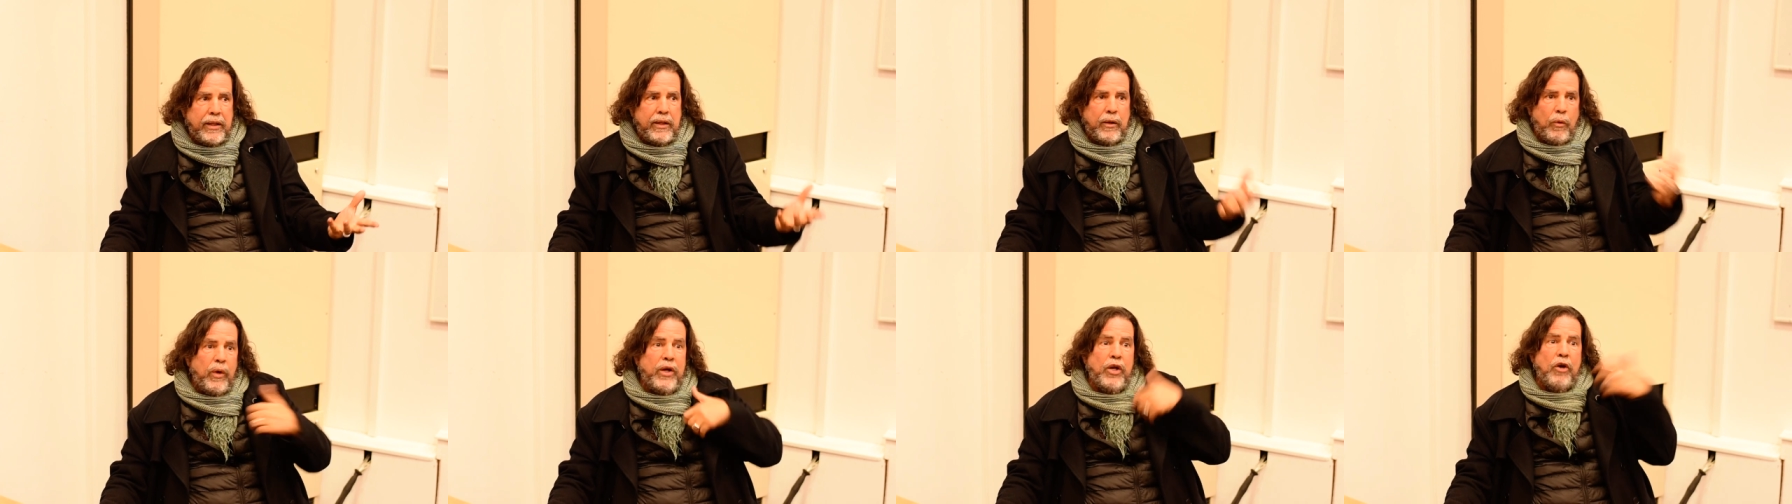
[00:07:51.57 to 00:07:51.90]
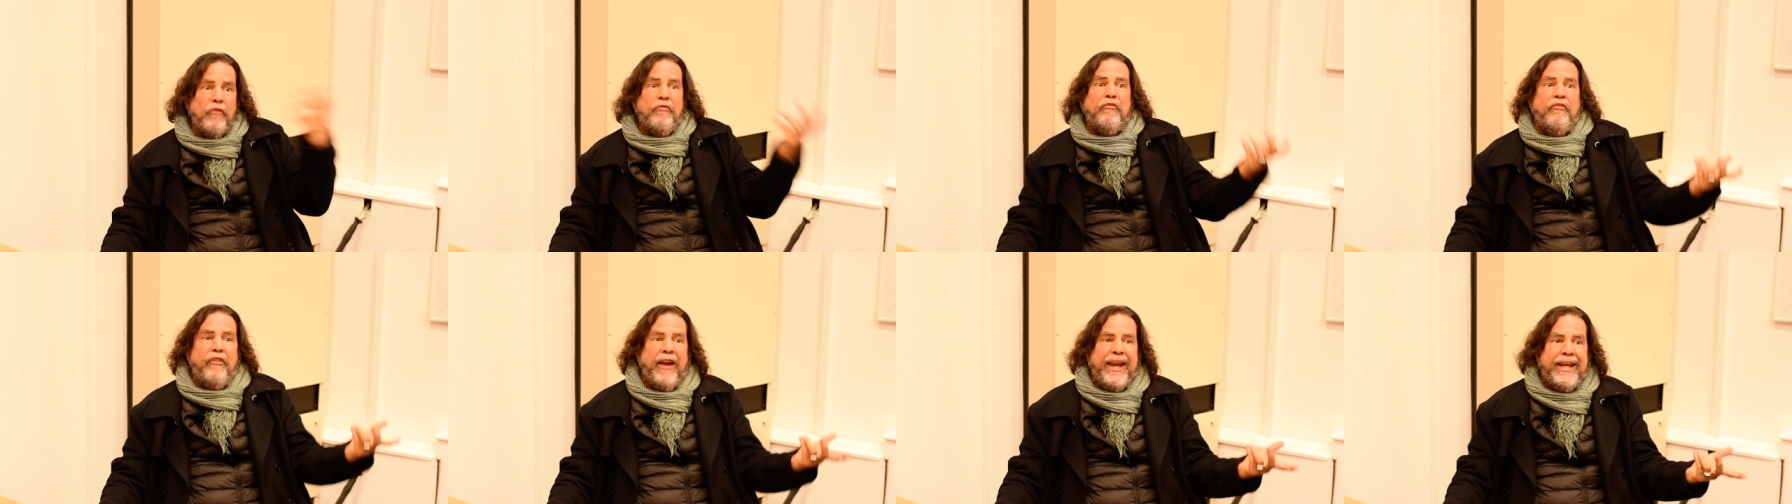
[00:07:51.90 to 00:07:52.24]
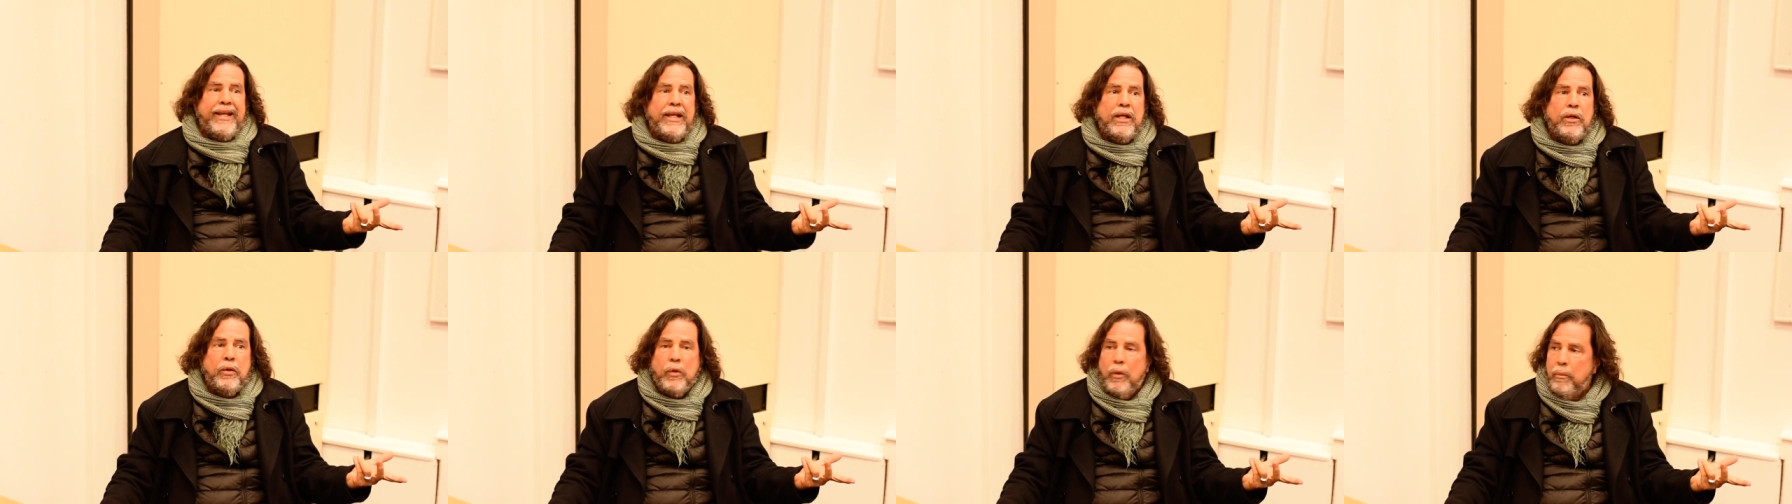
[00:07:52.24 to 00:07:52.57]
they were not
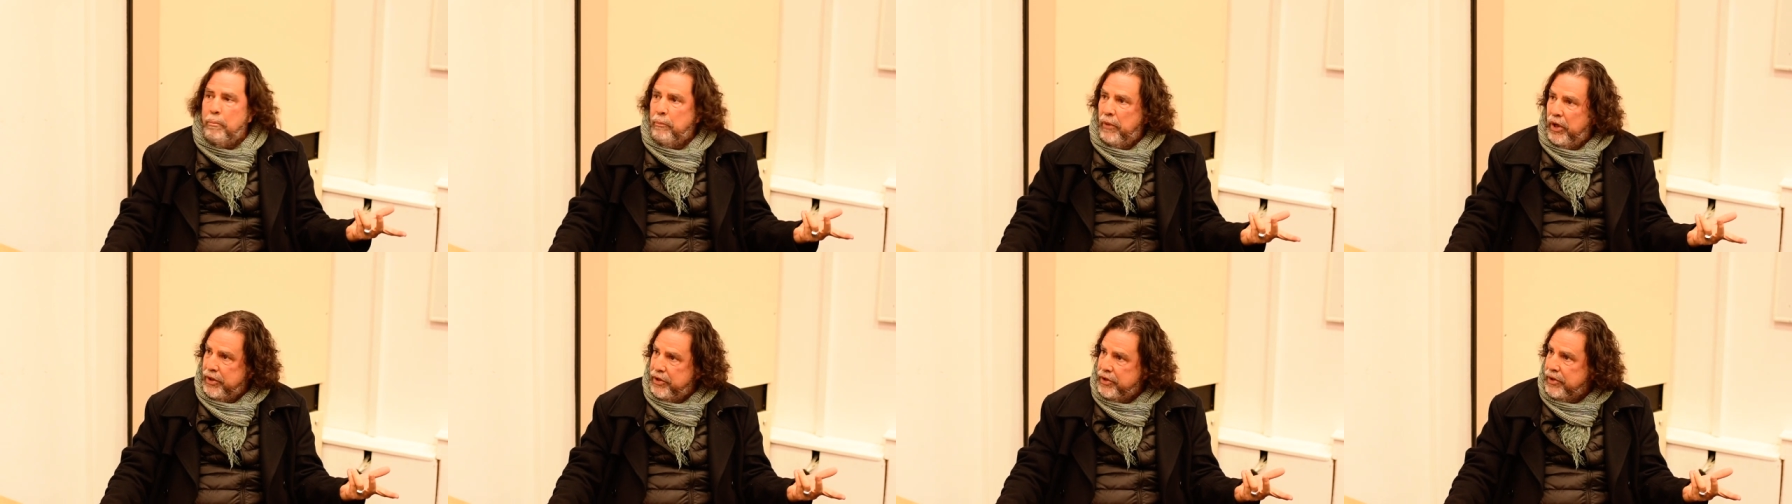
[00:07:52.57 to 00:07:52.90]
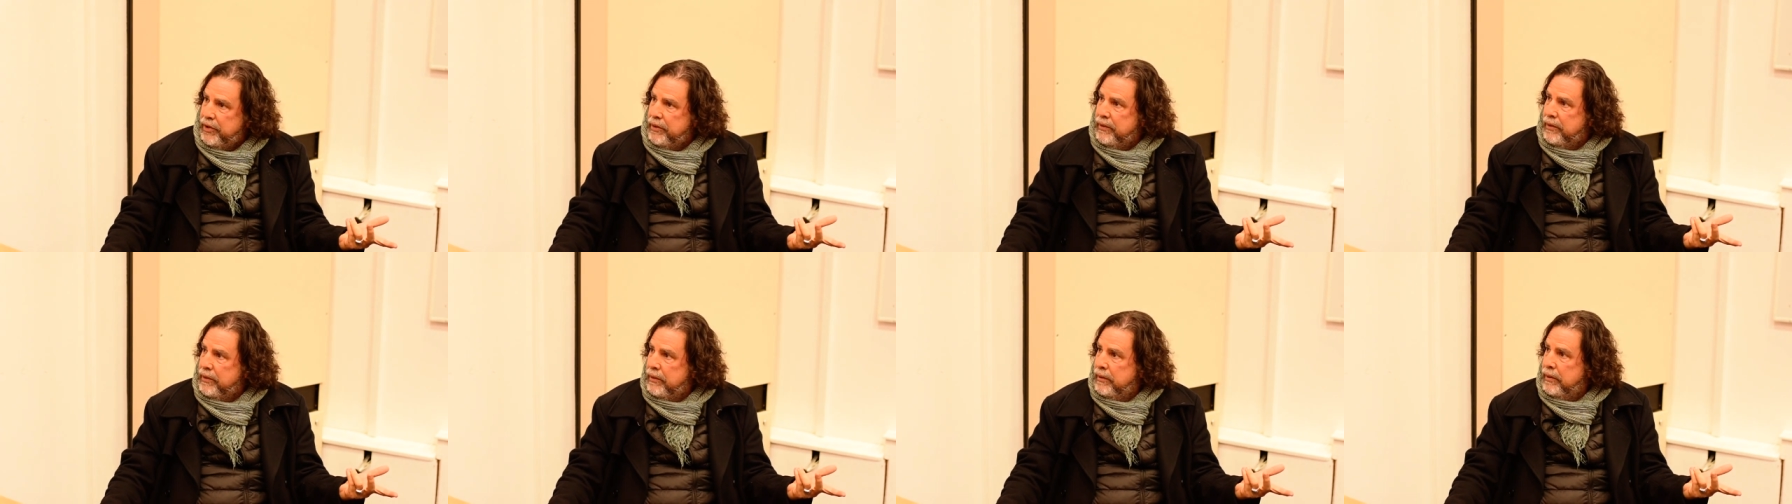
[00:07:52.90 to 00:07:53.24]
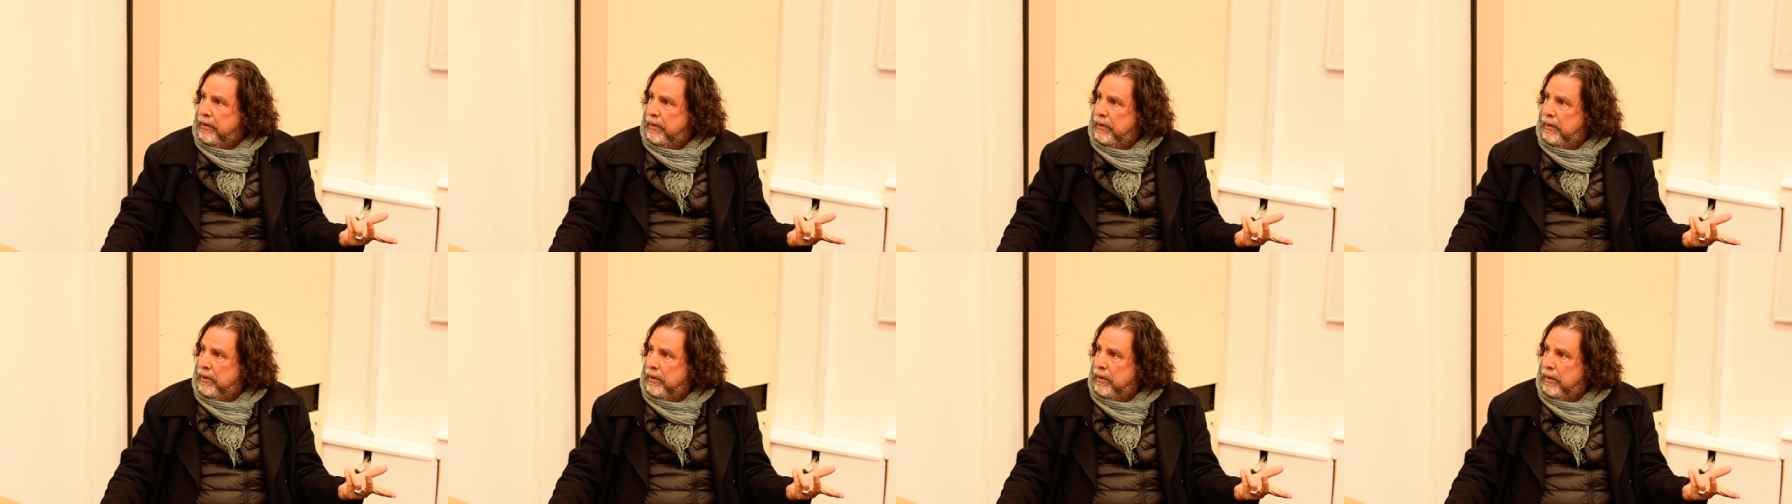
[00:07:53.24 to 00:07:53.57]
faking conversion,
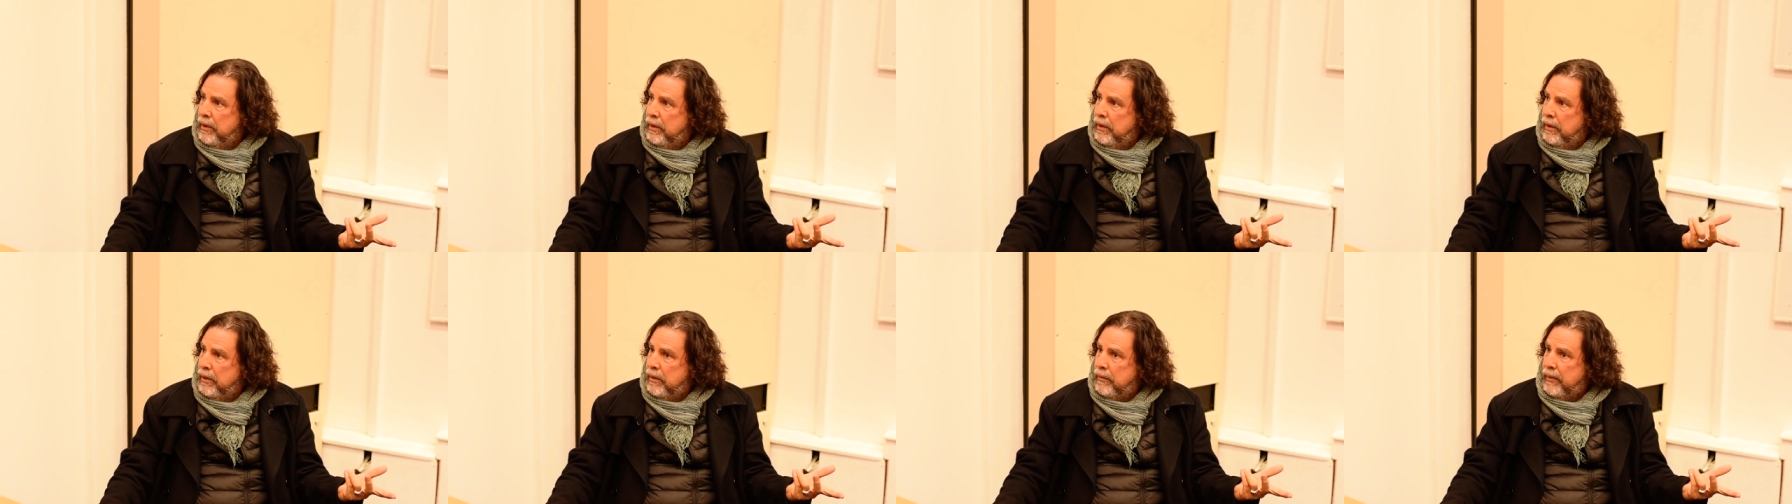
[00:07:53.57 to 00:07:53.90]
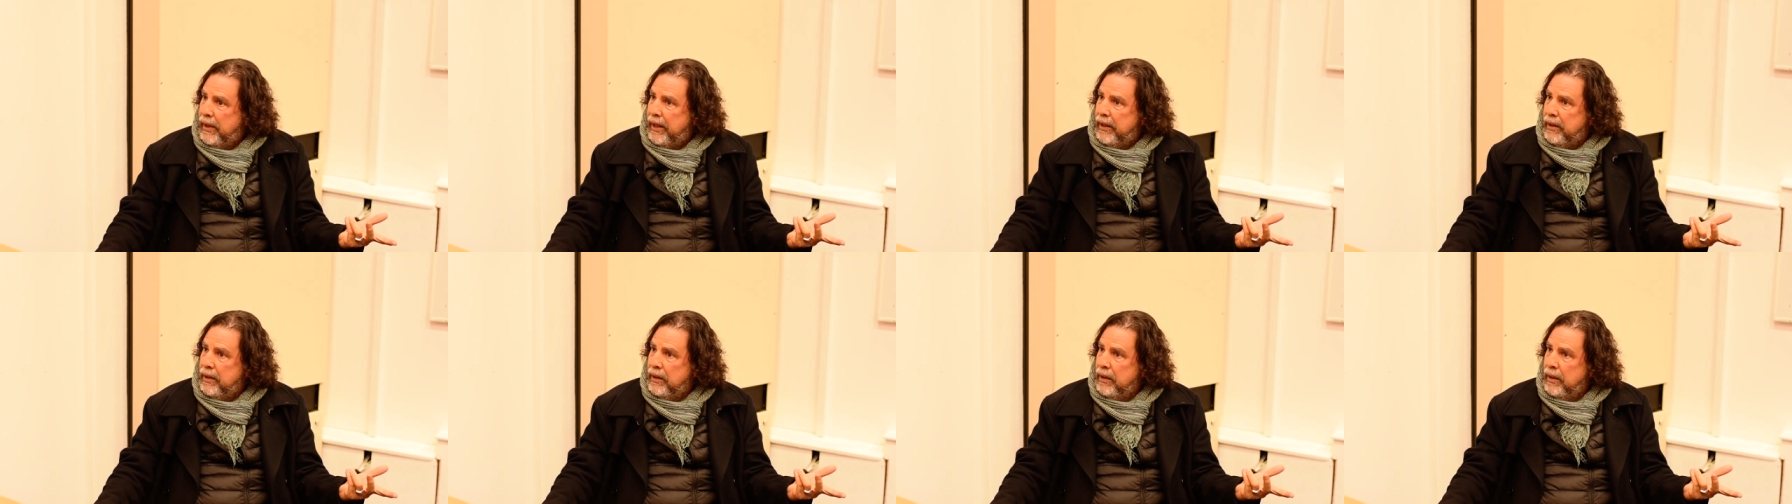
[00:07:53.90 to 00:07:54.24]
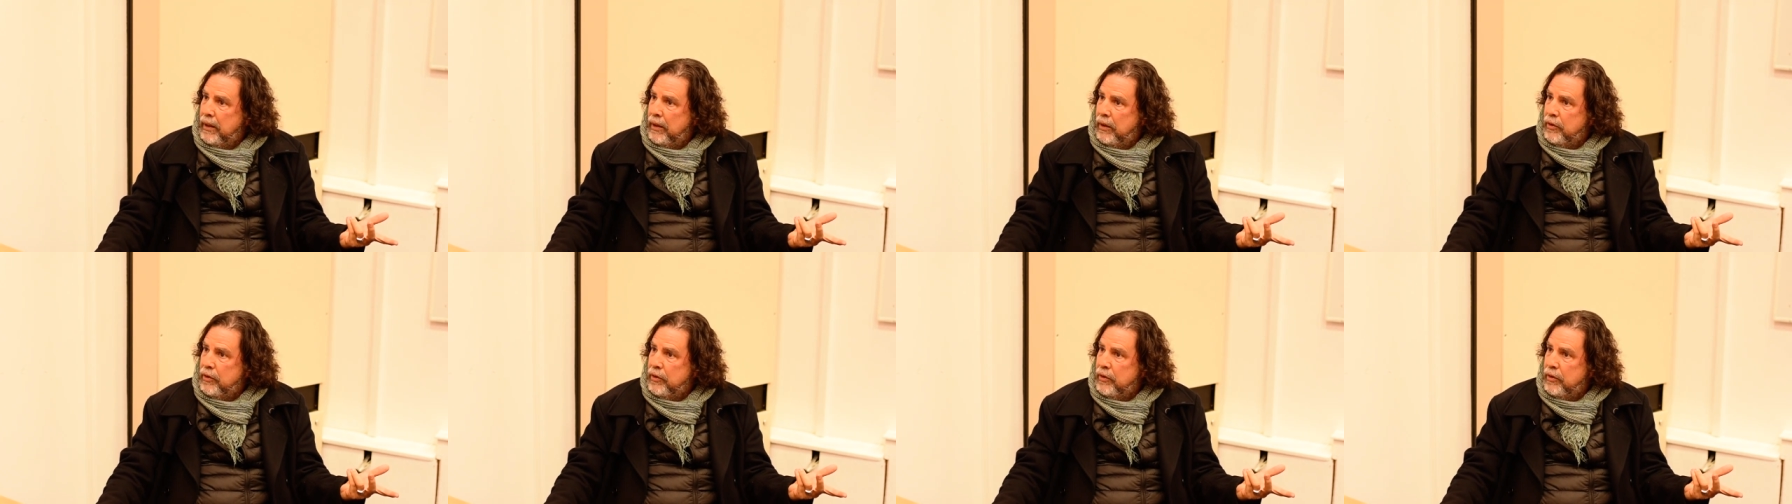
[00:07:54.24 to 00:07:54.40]
right?